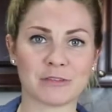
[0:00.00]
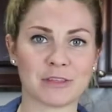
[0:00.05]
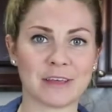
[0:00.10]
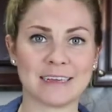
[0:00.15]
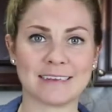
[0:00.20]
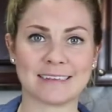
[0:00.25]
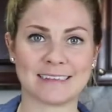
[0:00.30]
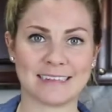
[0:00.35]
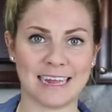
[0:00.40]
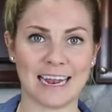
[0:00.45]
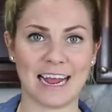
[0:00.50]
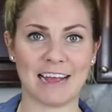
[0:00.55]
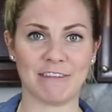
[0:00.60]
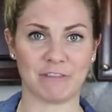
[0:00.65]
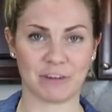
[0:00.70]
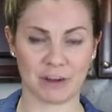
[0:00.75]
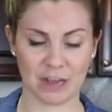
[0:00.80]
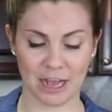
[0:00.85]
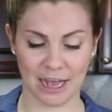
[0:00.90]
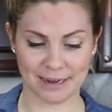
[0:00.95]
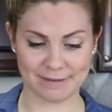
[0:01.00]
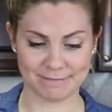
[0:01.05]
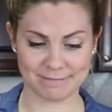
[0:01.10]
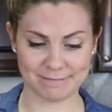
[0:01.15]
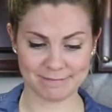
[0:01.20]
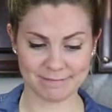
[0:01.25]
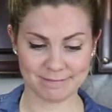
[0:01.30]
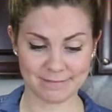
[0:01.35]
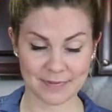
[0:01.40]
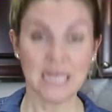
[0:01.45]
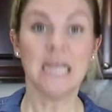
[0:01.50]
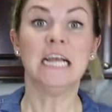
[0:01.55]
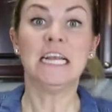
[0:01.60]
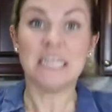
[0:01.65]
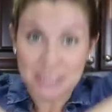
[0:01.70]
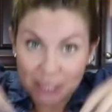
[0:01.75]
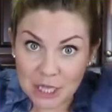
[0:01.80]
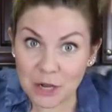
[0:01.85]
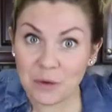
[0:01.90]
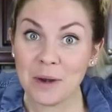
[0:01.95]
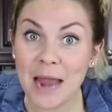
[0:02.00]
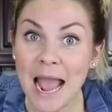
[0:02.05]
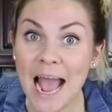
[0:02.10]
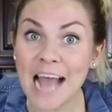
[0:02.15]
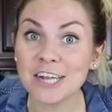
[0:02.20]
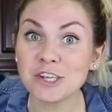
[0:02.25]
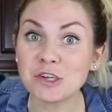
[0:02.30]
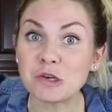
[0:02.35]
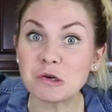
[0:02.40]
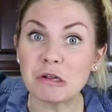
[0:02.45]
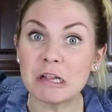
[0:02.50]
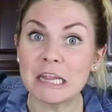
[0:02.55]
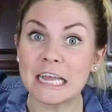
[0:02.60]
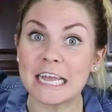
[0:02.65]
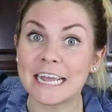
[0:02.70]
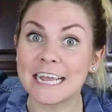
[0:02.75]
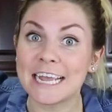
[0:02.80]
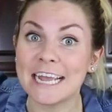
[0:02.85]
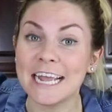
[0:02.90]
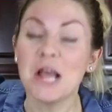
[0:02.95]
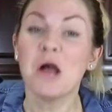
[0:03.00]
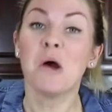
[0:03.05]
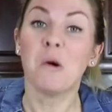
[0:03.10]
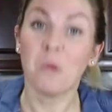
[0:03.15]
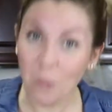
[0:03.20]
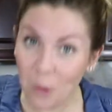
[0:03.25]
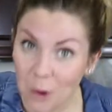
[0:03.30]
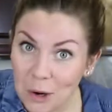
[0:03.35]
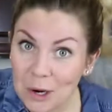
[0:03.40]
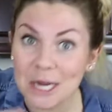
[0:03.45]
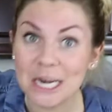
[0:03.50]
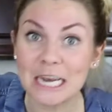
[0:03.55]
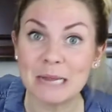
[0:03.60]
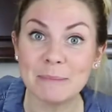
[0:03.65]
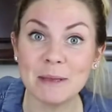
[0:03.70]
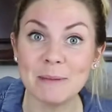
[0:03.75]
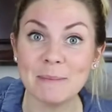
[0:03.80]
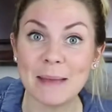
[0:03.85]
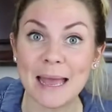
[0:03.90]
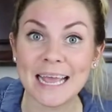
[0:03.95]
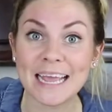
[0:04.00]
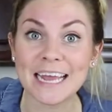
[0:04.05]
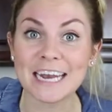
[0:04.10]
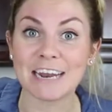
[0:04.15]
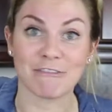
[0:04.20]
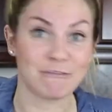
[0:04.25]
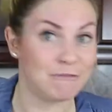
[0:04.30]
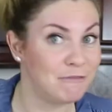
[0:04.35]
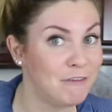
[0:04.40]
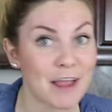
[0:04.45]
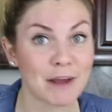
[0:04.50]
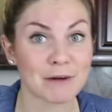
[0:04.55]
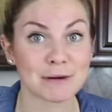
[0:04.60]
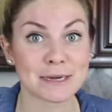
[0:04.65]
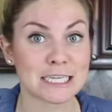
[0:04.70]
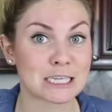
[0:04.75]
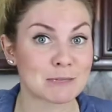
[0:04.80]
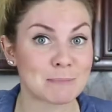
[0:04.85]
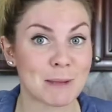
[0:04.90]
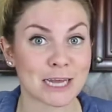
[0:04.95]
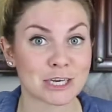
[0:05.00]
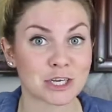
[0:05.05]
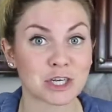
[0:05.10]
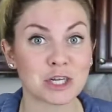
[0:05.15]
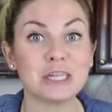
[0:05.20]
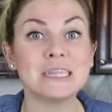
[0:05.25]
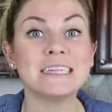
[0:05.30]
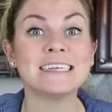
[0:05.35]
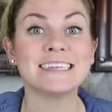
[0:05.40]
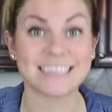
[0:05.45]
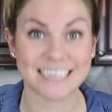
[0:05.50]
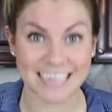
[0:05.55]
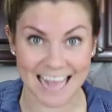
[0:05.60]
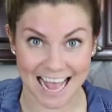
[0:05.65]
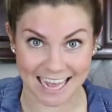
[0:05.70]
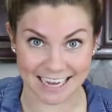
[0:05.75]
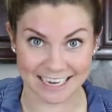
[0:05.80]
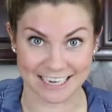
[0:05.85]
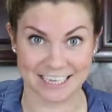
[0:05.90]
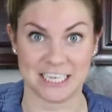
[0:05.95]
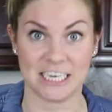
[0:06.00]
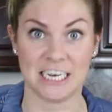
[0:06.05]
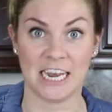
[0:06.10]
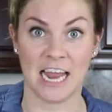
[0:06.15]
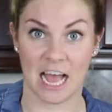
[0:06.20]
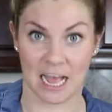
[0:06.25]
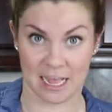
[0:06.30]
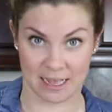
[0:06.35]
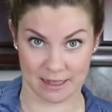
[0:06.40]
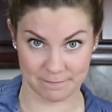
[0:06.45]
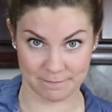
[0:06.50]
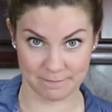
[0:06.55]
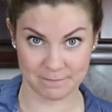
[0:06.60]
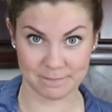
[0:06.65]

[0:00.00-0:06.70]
things that I forgot. So naturally, we're gonna be making a very special lasagna.